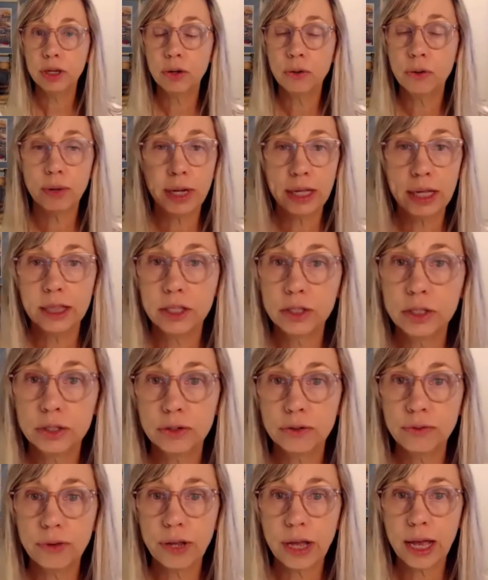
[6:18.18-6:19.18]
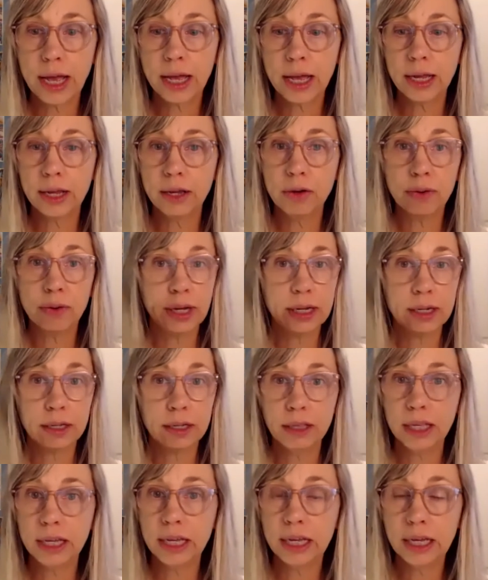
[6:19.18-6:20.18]
create the survey, create a
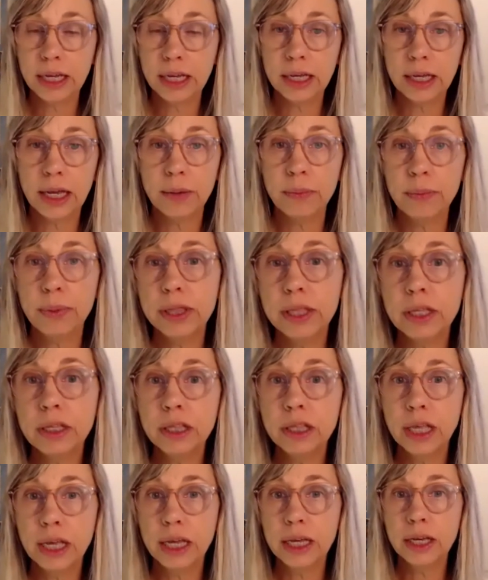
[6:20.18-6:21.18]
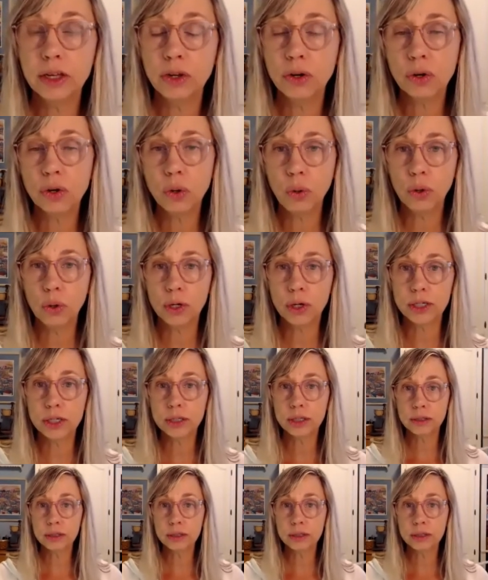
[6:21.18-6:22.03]
link, and put the link in your course.